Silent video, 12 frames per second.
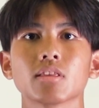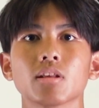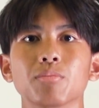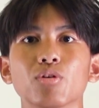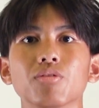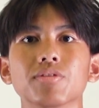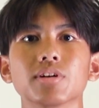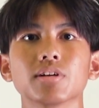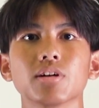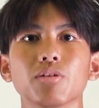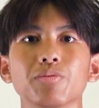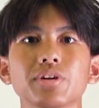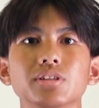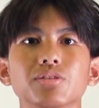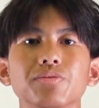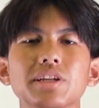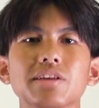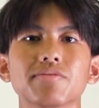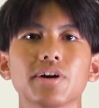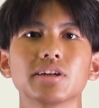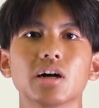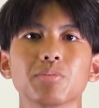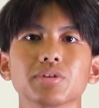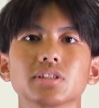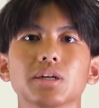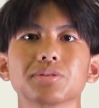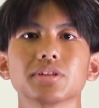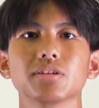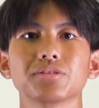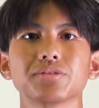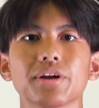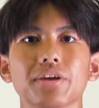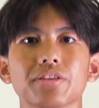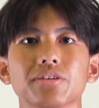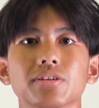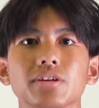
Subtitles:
Moreover, we need to redefine our perception of strength,